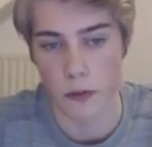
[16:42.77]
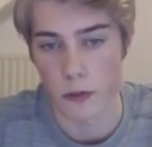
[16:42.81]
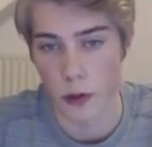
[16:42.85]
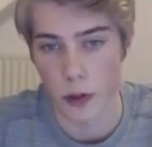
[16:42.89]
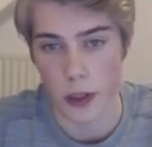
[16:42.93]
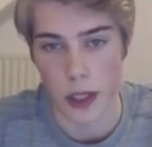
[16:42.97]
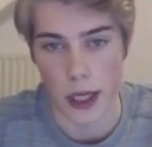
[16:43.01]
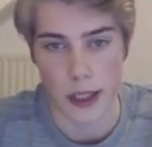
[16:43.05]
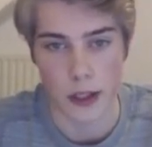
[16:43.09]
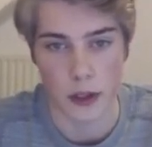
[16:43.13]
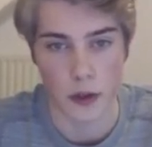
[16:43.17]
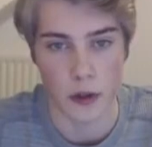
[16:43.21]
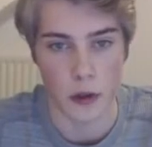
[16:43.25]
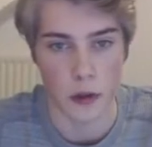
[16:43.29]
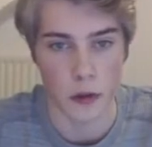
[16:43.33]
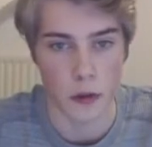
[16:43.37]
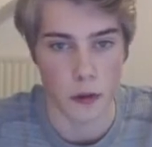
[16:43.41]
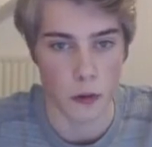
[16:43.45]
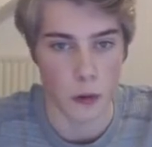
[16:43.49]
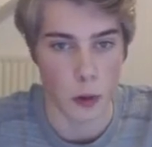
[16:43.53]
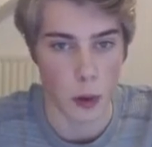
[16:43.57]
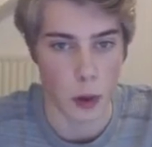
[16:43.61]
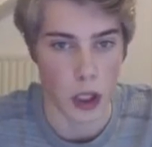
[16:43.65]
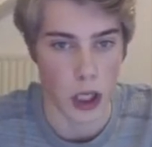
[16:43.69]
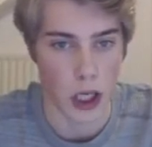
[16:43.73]
rook
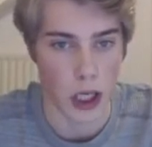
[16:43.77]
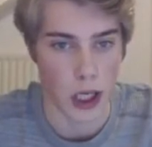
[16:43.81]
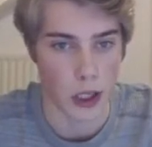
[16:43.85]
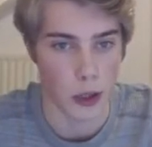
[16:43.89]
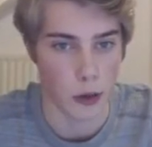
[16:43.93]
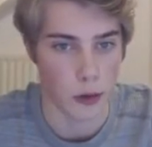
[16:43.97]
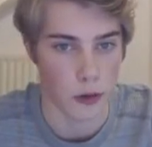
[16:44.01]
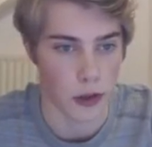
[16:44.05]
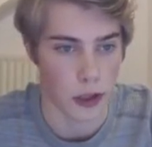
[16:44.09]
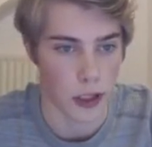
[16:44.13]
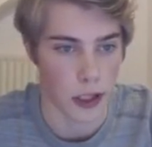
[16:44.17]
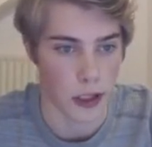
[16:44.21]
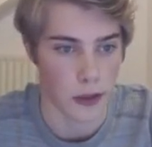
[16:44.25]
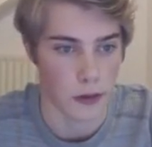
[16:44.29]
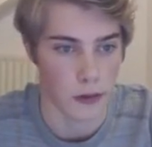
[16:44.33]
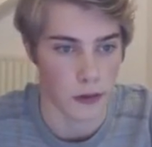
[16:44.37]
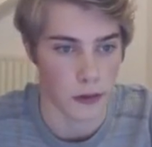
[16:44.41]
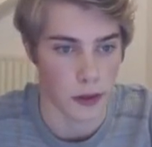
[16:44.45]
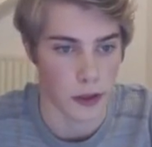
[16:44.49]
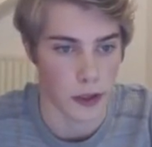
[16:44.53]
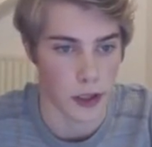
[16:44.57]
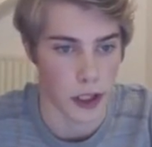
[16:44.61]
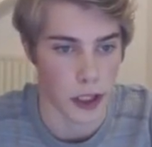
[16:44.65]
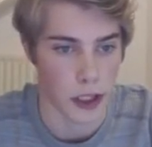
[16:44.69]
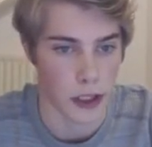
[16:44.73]
a2, uh, you will have to
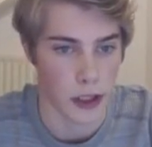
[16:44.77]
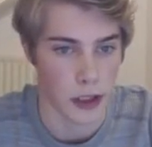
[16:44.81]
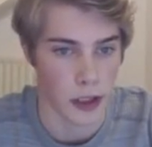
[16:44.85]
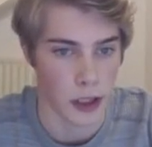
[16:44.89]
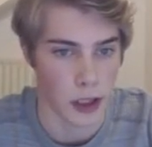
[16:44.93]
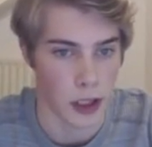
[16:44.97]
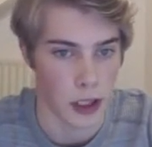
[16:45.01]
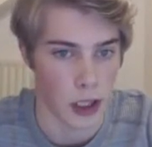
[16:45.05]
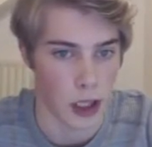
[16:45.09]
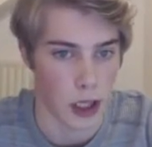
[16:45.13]
resign.